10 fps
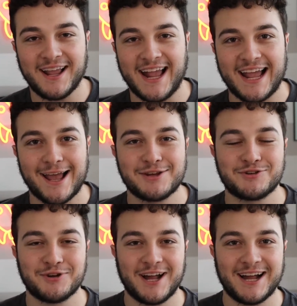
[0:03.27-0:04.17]

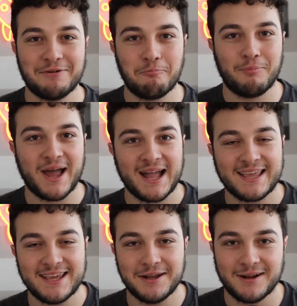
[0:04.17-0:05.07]
Astronaut back
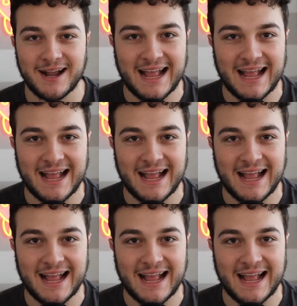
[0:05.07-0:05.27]
here,